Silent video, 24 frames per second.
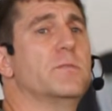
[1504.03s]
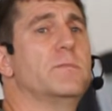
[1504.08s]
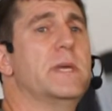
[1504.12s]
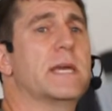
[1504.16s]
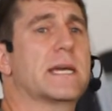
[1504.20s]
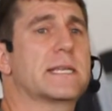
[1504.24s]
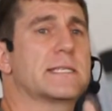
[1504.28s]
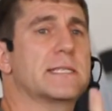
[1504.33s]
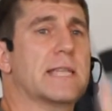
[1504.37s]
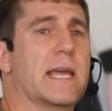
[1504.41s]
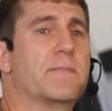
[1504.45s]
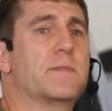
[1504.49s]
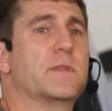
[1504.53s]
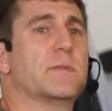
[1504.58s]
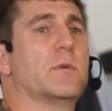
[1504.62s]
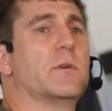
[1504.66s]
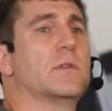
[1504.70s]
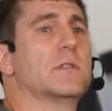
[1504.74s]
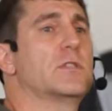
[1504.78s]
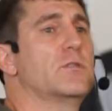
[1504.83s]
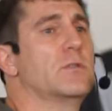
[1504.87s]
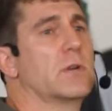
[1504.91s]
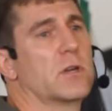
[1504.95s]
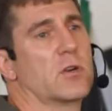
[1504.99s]
to be
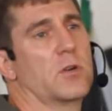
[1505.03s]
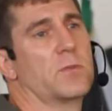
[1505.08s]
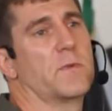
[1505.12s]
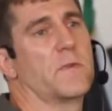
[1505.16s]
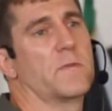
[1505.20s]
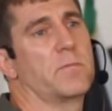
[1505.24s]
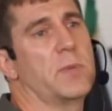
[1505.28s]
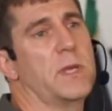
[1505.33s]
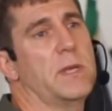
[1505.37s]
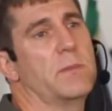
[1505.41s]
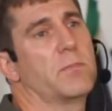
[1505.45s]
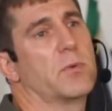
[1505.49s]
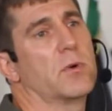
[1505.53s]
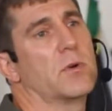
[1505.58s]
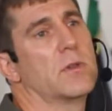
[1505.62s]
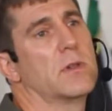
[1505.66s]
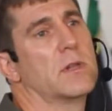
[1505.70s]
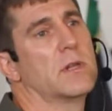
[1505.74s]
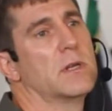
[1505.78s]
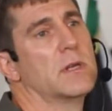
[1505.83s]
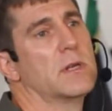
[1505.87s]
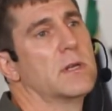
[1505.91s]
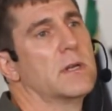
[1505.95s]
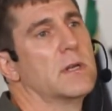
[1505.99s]
acceptable to a group of
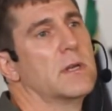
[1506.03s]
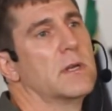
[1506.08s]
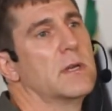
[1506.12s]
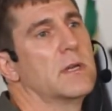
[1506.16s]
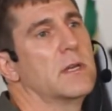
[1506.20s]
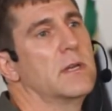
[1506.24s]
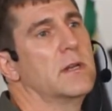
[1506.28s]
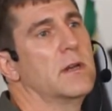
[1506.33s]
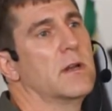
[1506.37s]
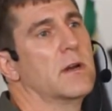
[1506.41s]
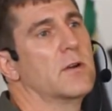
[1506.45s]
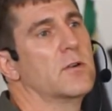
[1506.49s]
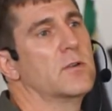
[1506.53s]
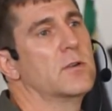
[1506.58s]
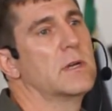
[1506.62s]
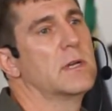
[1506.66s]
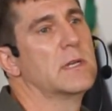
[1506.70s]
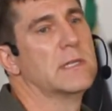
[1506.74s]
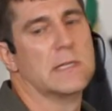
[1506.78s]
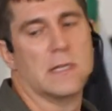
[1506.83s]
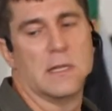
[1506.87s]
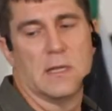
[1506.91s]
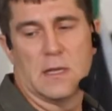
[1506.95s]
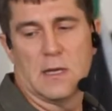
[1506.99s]
people, you know?
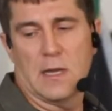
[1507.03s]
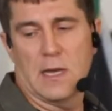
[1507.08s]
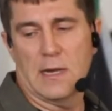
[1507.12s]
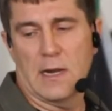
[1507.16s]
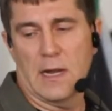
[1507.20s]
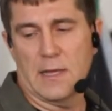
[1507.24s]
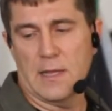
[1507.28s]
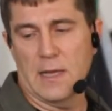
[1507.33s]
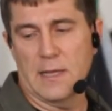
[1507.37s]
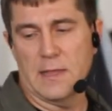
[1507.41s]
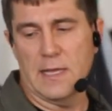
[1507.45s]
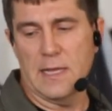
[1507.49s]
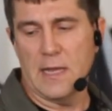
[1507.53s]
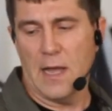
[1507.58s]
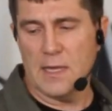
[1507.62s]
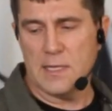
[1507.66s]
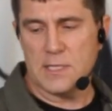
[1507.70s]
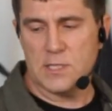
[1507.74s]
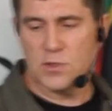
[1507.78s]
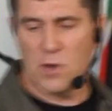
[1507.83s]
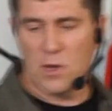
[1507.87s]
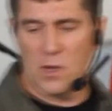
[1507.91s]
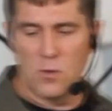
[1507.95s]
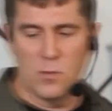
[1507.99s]
And I, I think
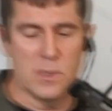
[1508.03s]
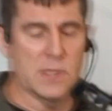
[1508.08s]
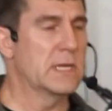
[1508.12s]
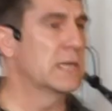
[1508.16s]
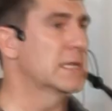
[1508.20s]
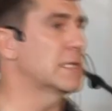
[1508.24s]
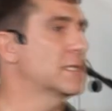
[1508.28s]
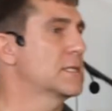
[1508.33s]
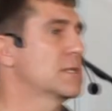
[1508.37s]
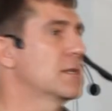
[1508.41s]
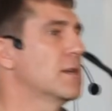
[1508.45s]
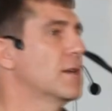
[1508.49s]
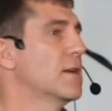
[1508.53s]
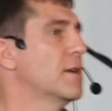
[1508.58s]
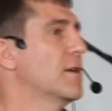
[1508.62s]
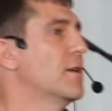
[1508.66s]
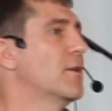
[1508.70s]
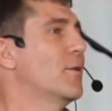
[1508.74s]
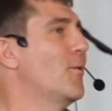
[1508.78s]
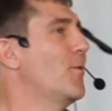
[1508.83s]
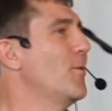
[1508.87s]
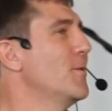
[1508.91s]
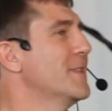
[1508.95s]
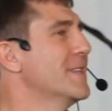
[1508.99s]
I struggle with this
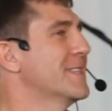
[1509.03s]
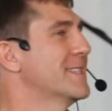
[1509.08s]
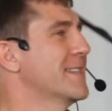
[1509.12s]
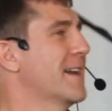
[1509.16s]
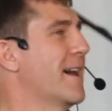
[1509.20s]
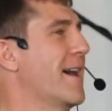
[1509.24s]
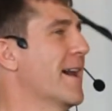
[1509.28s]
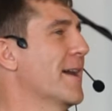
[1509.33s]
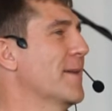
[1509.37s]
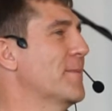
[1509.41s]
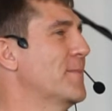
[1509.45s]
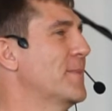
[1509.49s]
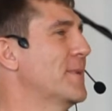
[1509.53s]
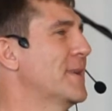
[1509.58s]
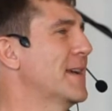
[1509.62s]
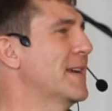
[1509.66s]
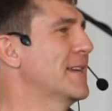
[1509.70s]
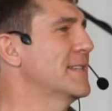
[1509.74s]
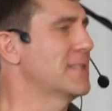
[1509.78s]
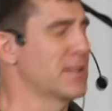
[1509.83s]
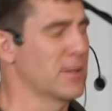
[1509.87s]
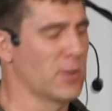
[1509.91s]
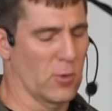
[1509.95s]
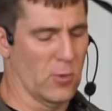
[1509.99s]
all the time
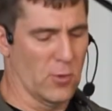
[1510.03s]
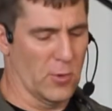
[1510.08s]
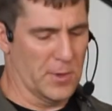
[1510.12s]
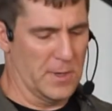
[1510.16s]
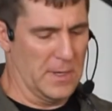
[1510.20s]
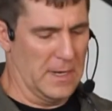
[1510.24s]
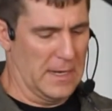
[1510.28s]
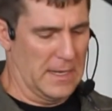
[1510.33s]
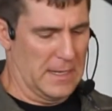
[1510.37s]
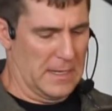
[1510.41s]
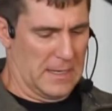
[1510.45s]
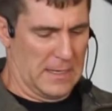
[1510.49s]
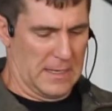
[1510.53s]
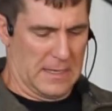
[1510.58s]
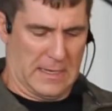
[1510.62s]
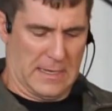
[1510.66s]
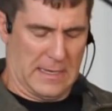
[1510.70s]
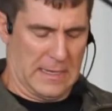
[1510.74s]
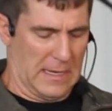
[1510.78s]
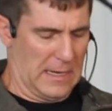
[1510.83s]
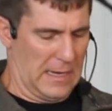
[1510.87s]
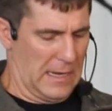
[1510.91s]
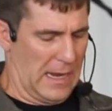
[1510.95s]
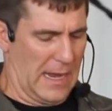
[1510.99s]
as Lord,
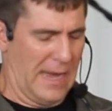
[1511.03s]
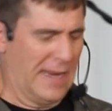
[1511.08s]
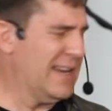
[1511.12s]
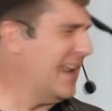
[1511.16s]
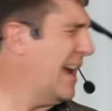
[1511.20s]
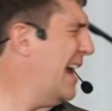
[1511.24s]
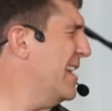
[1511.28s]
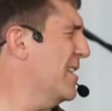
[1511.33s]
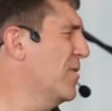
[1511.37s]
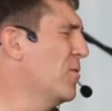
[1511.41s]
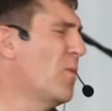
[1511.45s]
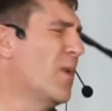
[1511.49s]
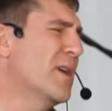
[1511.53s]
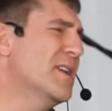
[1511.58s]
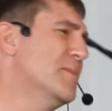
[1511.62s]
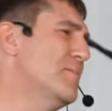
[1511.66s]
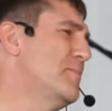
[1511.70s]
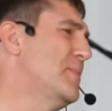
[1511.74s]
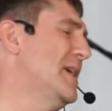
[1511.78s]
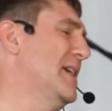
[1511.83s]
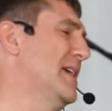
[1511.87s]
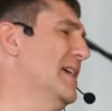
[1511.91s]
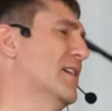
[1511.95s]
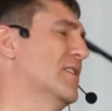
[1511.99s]
I, I don't want
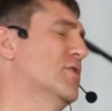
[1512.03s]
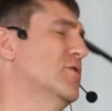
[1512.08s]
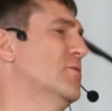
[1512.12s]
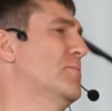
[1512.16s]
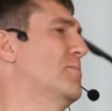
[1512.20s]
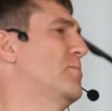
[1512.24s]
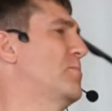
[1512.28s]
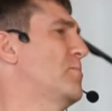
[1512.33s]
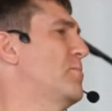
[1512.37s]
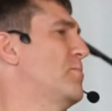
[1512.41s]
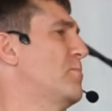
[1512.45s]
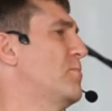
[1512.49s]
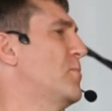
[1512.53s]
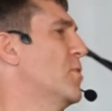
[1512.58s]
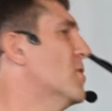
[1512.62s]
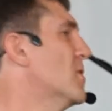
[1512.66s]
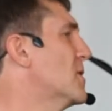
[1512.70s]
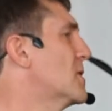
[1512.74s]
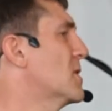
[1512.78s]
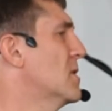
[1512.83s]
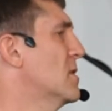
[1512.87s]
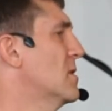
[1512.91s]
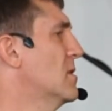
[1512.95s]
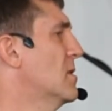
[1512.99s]
to be a good
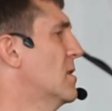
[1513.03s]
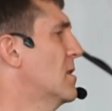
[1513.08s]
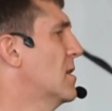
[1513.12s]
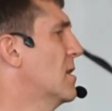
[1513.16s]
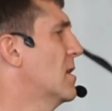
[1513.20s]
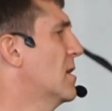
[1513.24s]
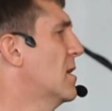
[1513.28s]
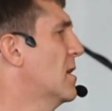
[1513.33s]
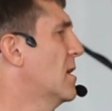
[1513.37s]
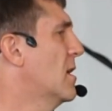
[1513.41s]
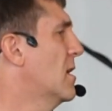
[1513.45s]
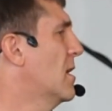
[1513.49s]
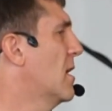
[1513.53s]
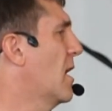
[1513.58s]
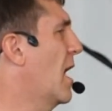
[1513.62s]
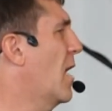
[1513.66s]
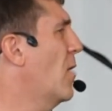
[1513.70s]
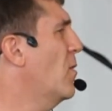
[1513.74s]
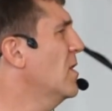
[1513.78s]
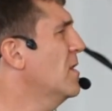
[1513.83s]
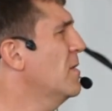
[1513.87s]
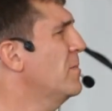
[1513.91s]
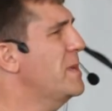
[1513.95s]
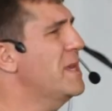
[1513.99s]
person.
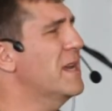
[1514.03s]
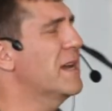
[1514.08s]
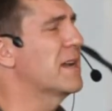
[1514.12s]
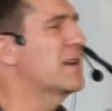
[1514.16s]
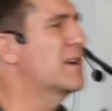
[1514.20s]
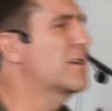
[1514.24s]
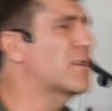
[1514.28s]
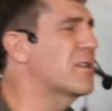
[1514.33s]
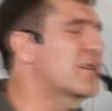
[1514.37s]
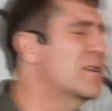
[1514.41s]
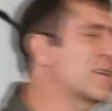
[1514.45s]
I want to be a,